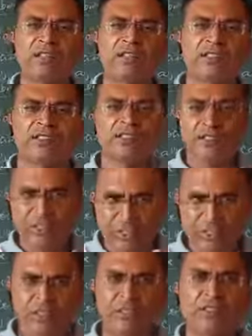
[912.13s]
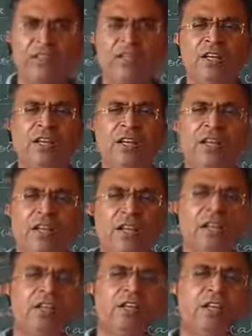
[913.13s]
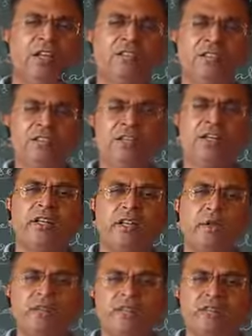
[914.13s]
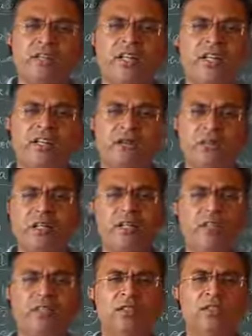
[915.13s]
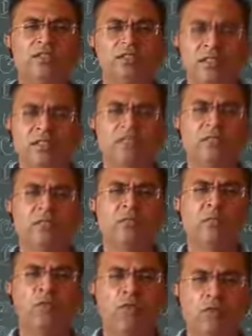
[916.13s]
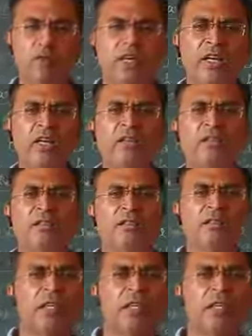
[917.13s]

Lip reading: get studied in the relational database management system. Okay,